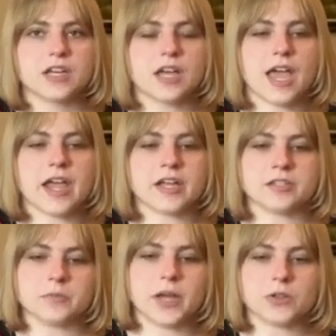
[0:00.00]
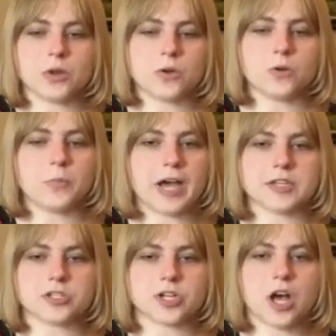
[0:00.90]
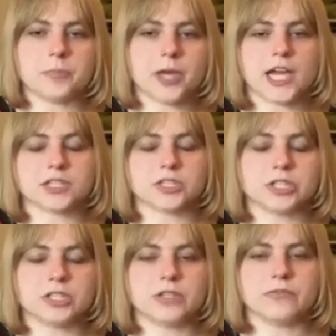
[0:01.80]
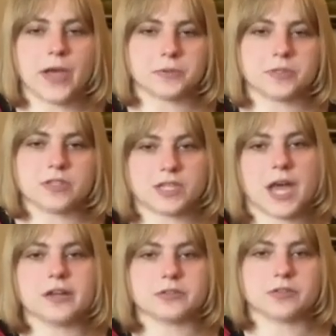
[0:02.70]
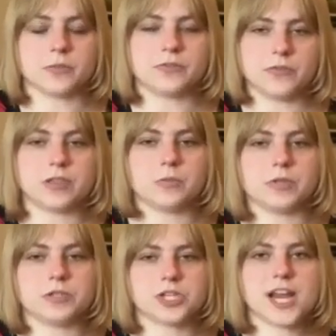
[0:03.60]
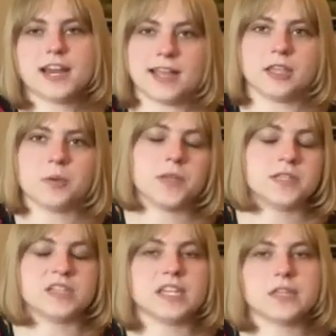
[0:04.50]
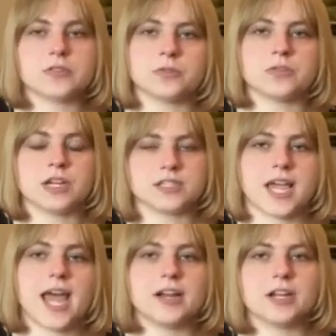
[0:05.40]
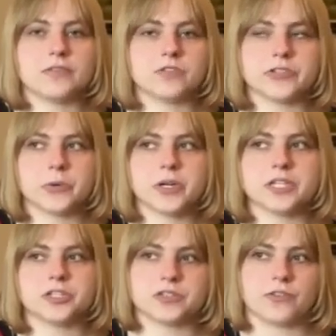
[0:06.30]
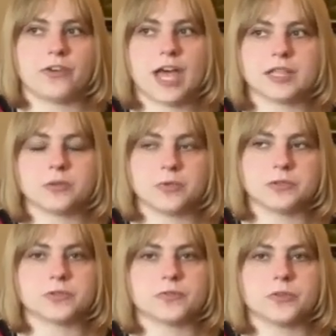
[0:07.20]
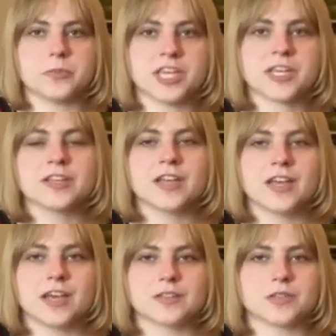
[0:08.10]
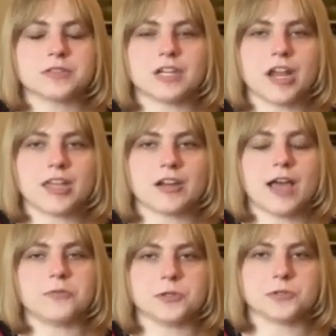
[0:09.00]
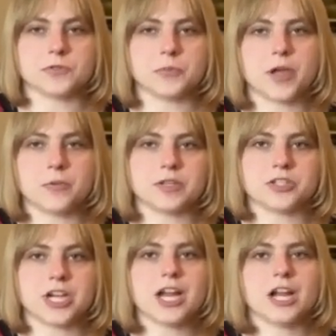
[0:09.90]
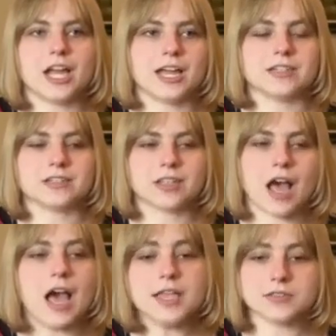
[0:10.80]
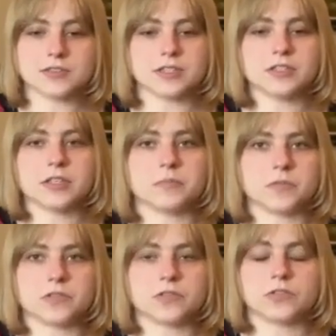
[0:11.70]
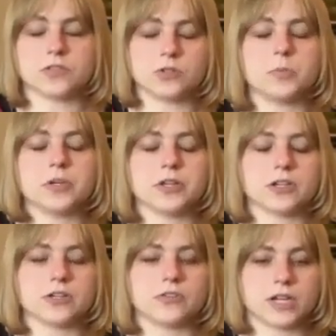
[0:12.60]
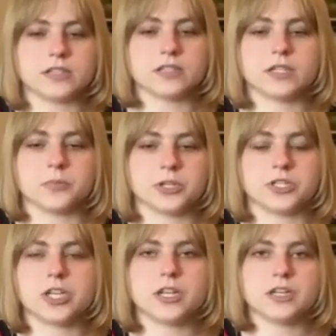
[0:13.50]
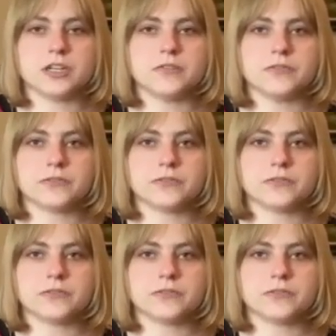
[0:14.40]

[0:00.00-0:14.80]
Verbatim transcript: And my local bike shop actually found the tires that would fit the wheelchair, and they went digging through their entire inventory just to find the wheels for me so that I could have wheels for my wheelchair. And I still am super greatly appreciative